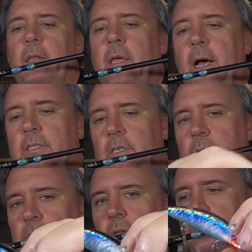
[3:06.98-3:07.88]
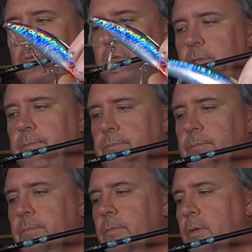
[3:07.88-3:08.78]
casting the big lures.
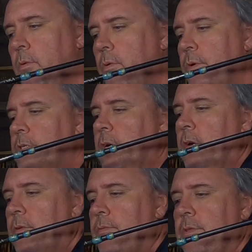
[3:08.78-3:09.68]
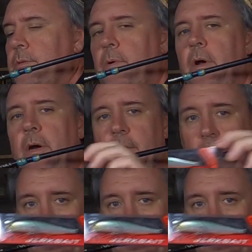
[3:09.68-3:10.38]
Or to start off with tomorrow,